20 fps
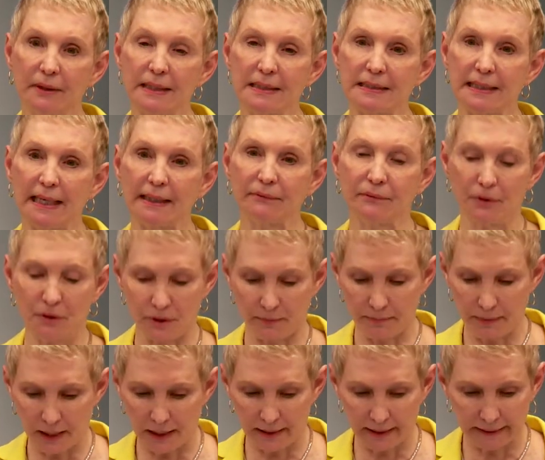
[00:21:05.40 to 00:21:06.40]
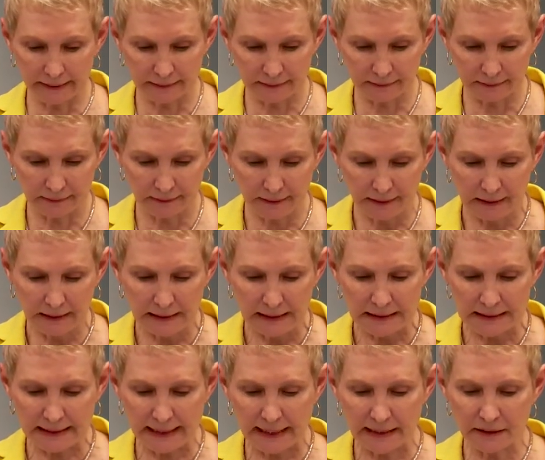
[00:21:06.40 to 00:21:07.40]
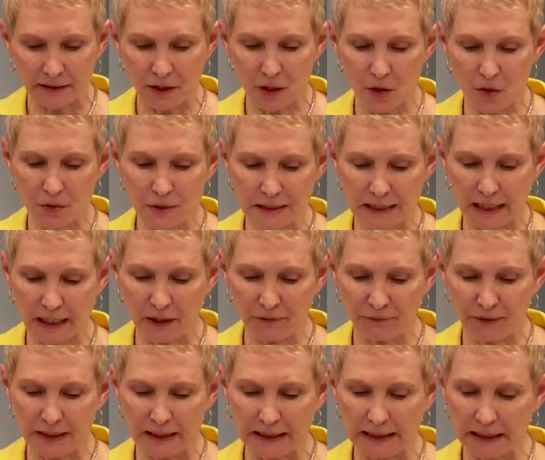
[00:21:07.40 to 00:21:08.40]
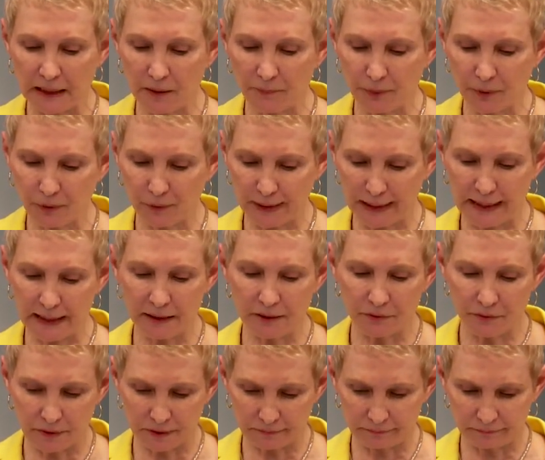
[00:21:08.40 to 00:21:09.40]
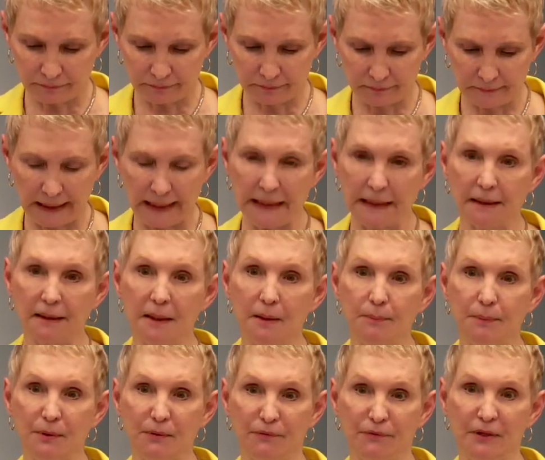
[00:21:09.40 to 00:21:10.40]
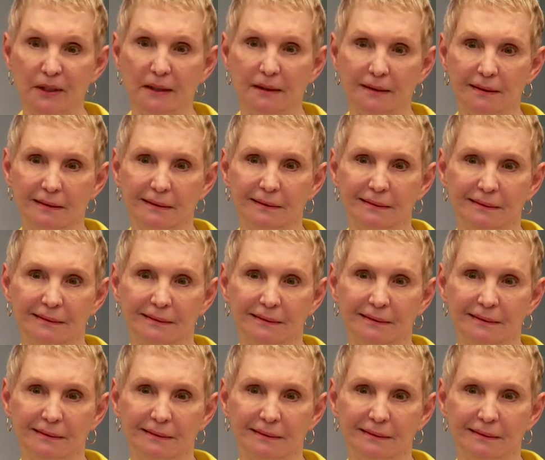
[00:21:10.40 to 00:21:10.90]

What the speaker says: He's after your mind. Satan knows that if he can keep you ignorant, he can keep you defeated.